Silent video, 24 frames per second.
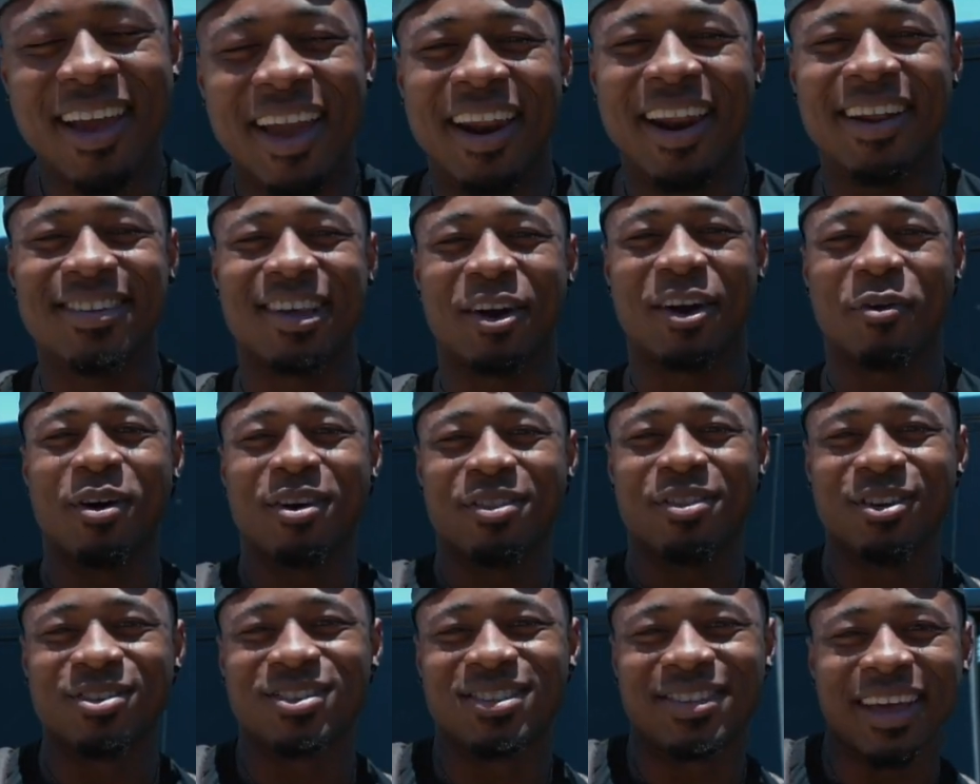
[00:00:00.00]
and it's like one
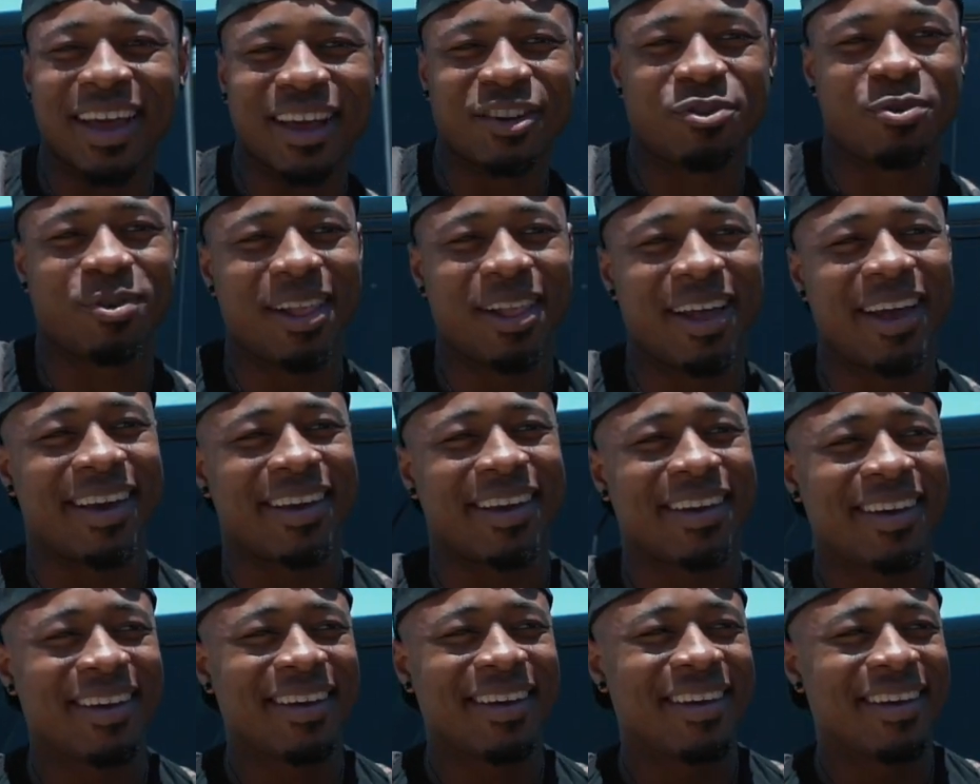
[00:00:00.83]
of those things where
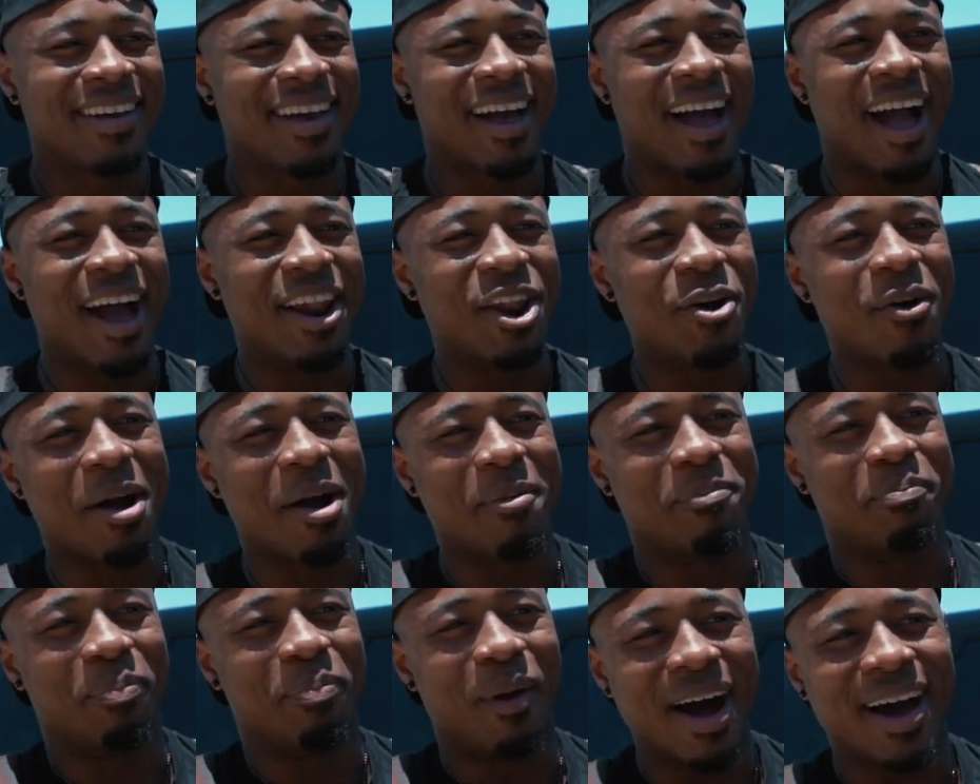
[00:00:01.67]
like I know I
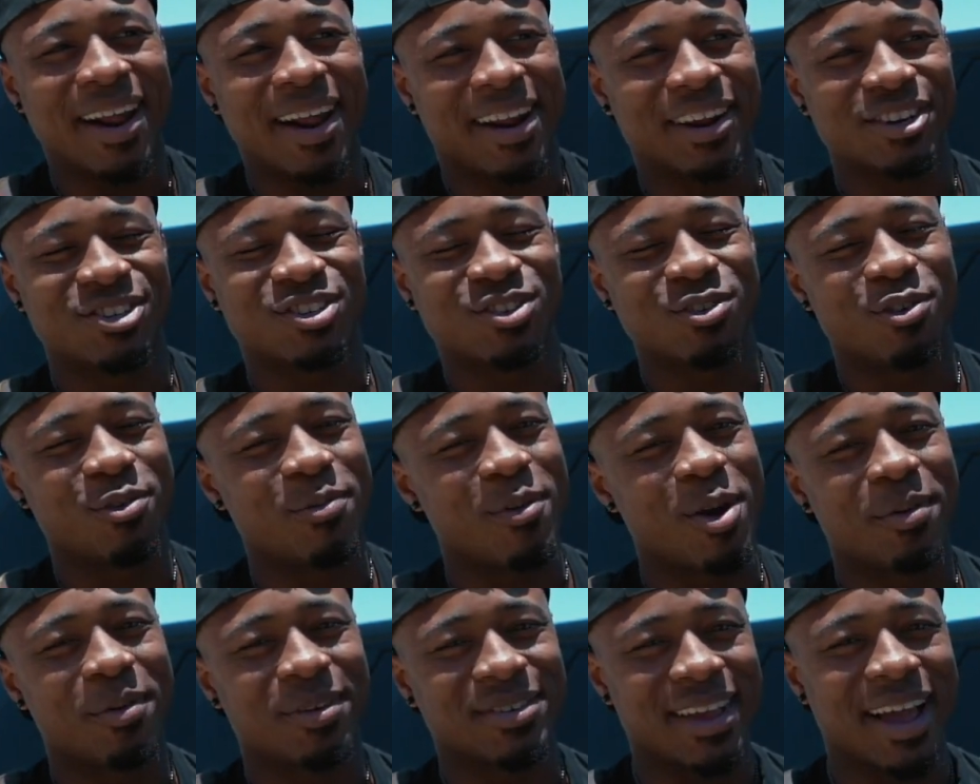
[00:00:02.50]
bought it, I just don't
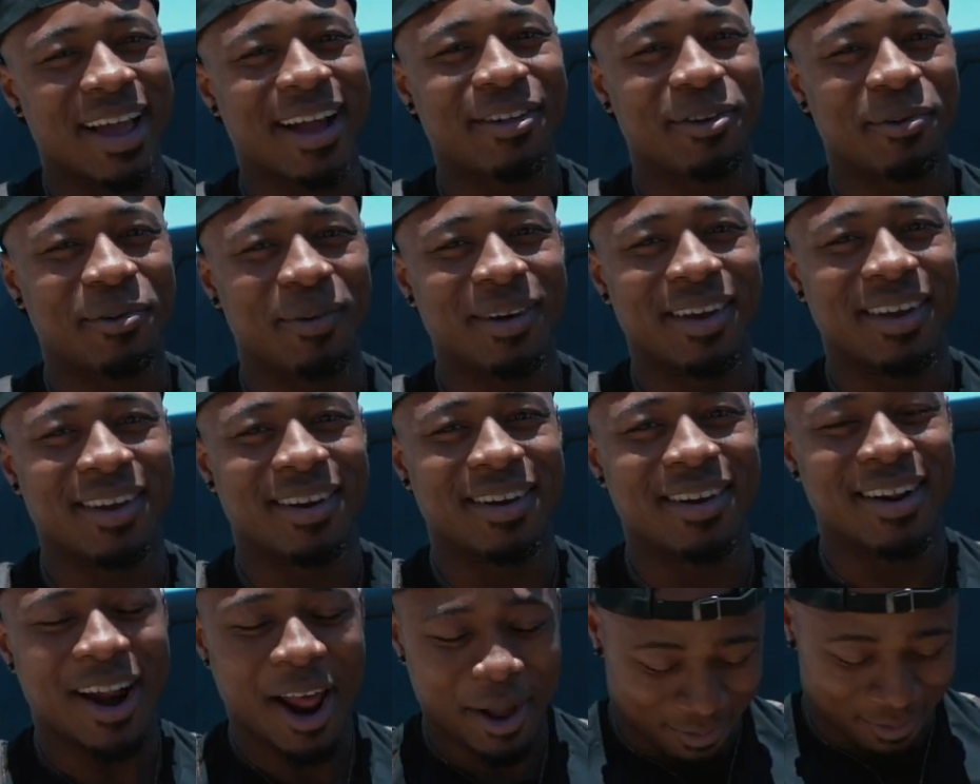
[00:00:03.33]
remember exactly when.
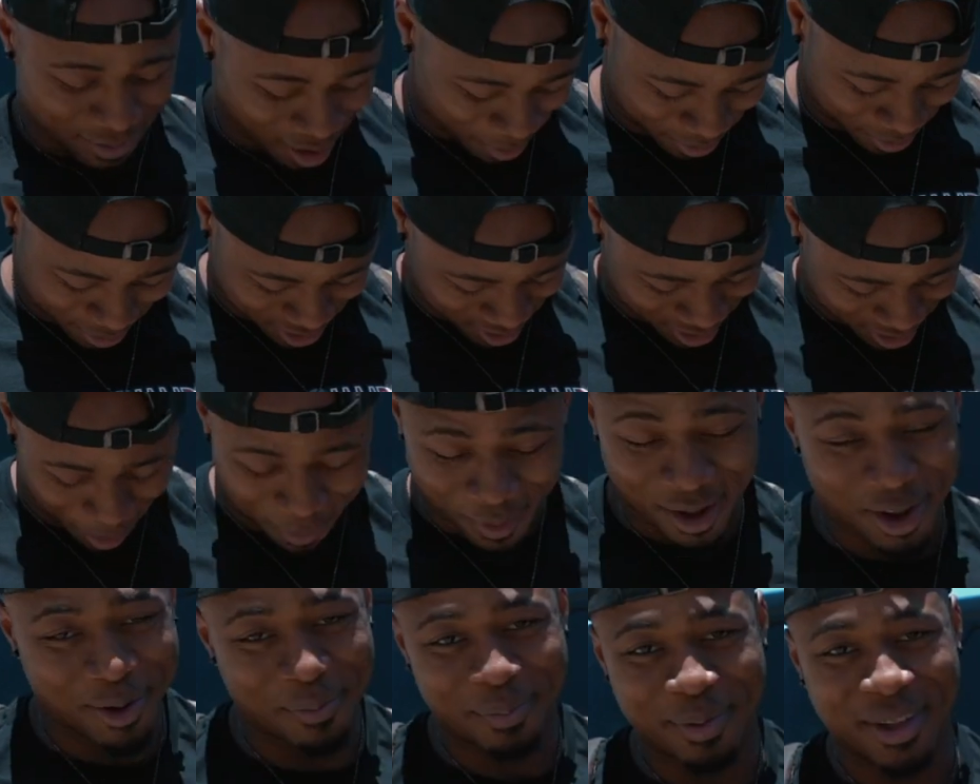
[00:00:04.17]
I, am
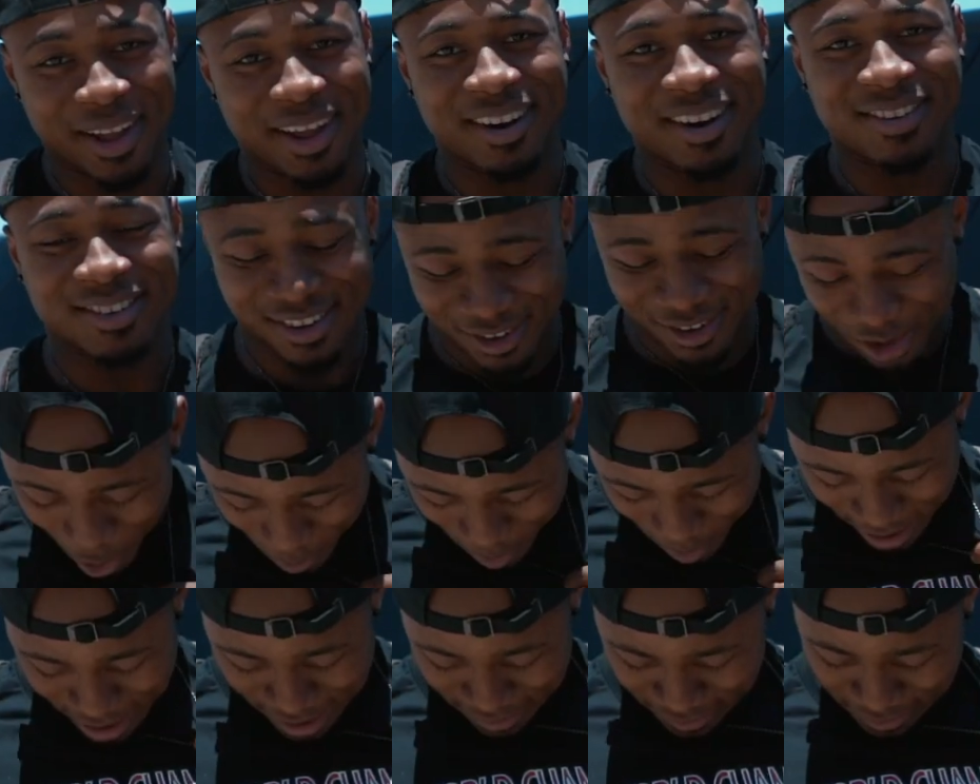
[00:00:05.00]
not complaining. It's a
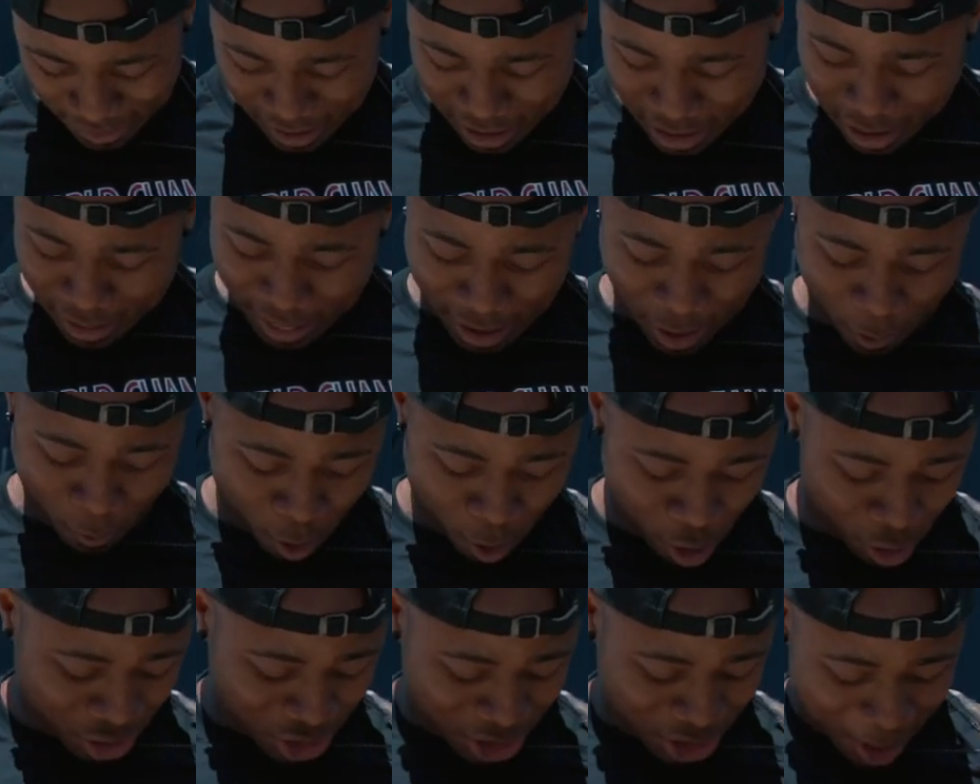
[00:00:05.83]
dope ass like
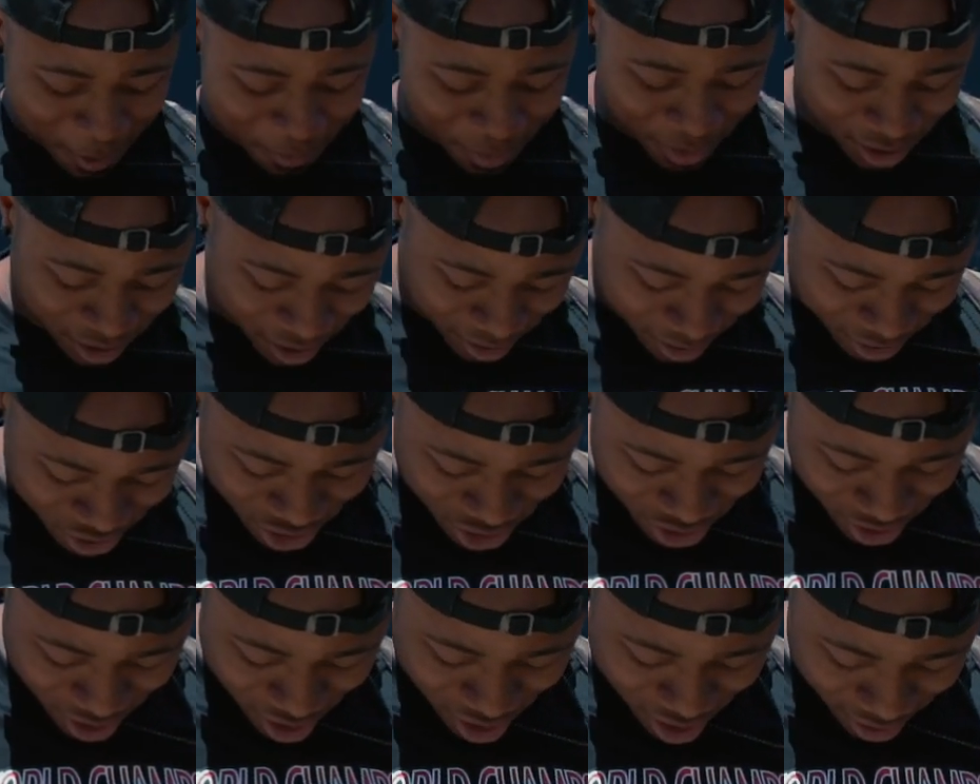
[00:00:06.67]
world champion
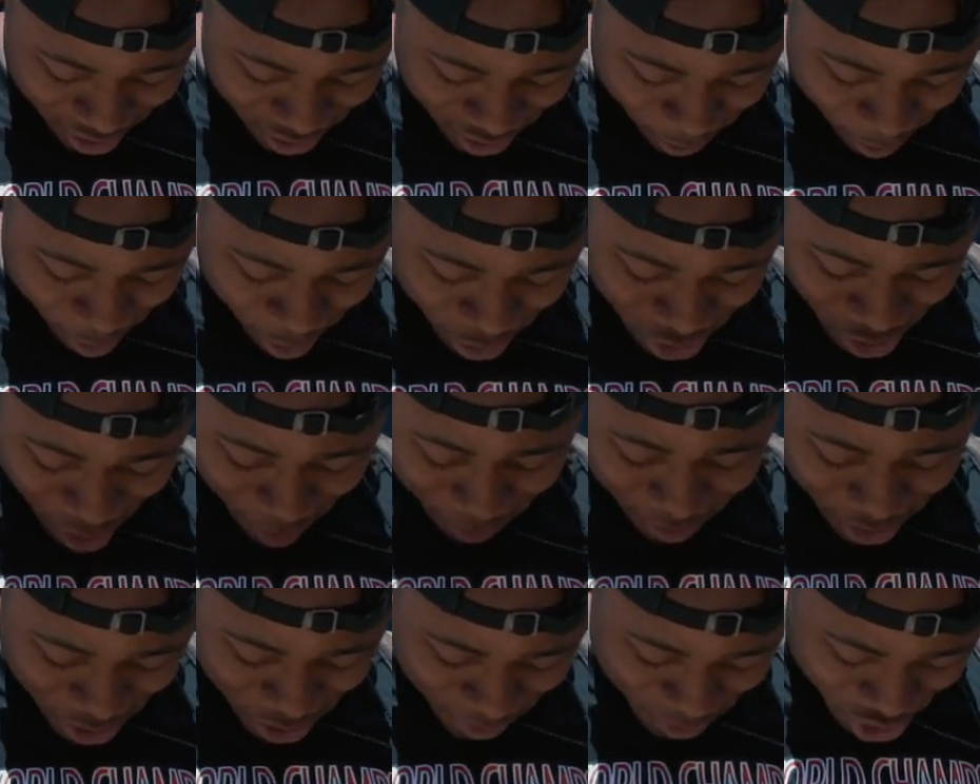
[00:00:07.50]
uh, world
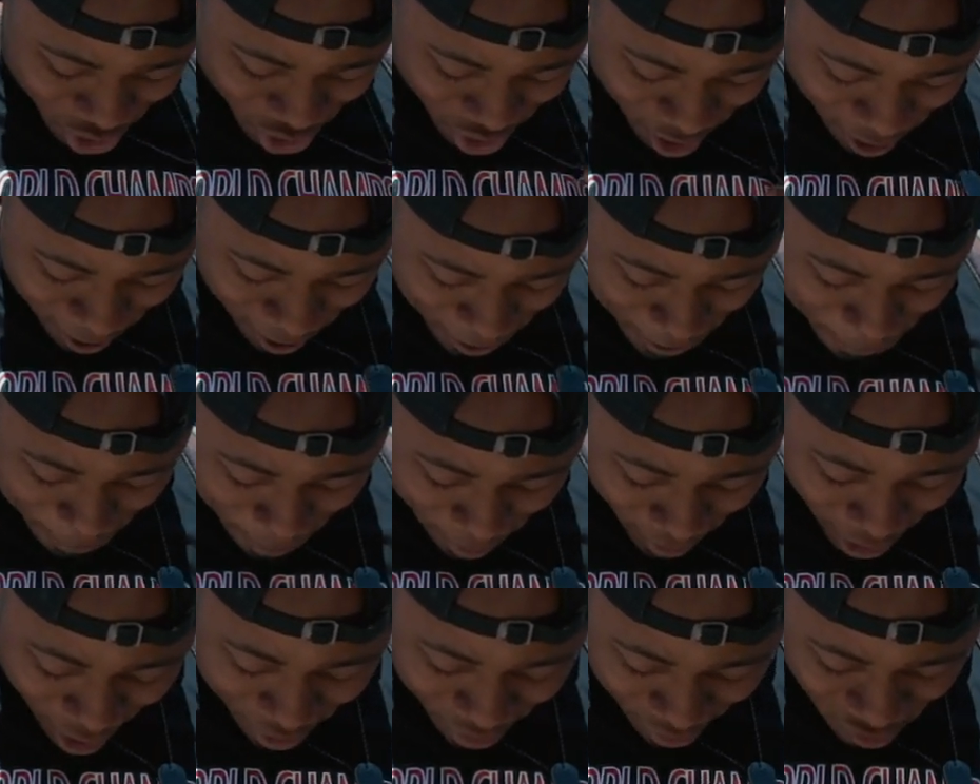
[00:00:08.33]
championship shirt.
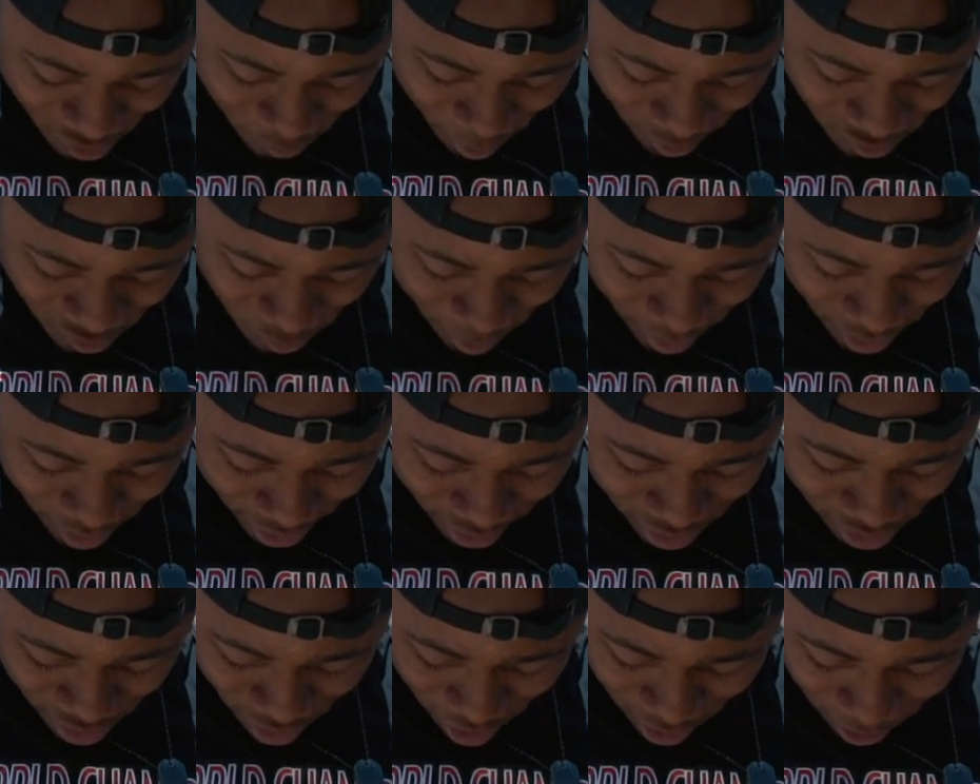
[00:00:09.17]
I think it's supposed to be
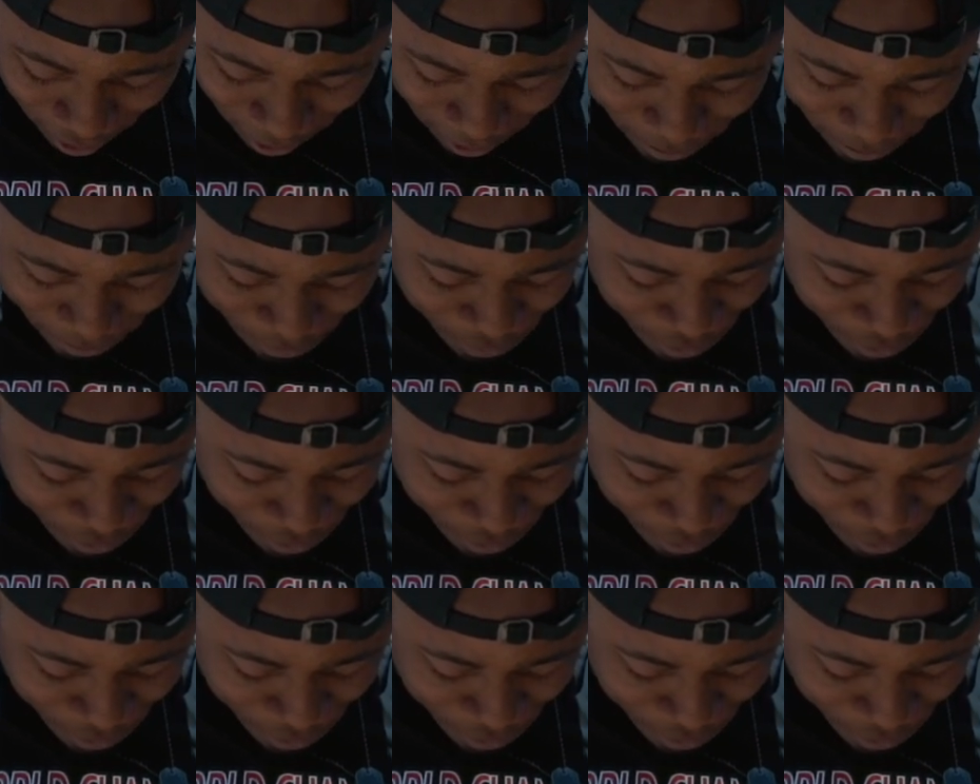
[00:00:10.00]
like the